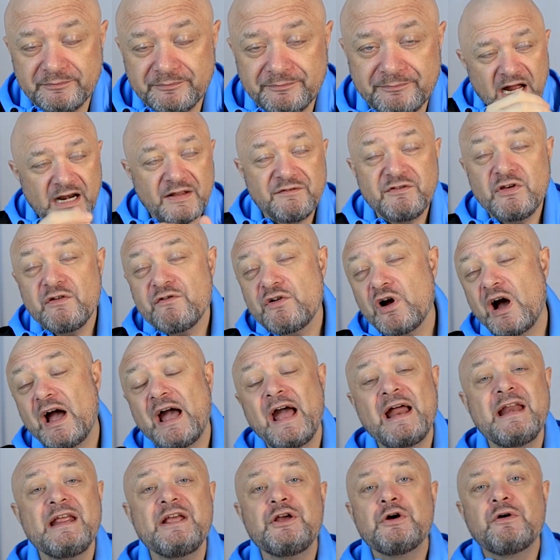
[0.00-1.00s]
And if you've got
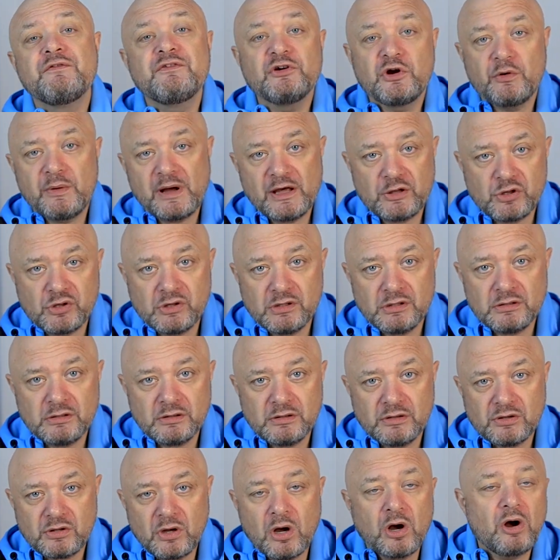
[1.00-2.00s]
any other
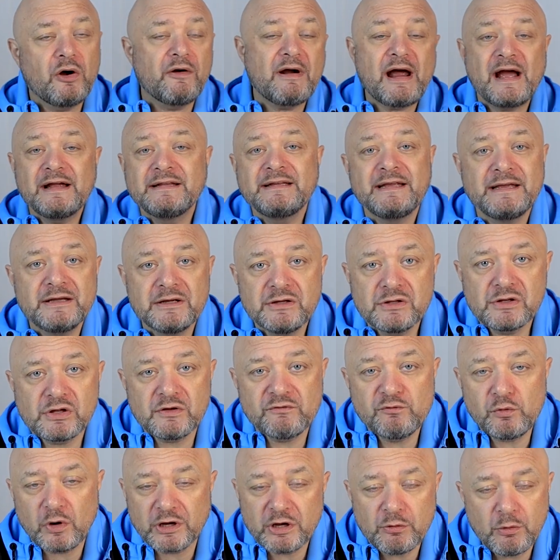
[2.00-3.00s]
questions or ideas
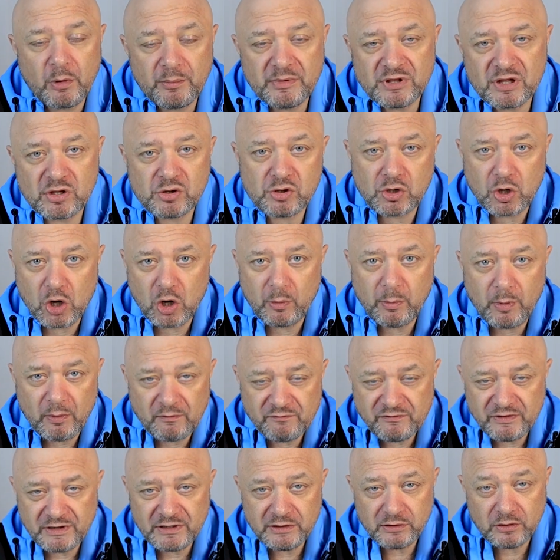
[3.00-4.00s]
of what you want me to talk about
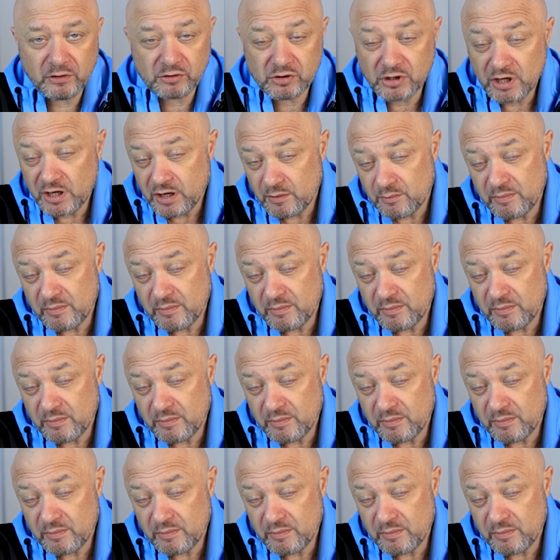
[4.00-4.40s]
in videos,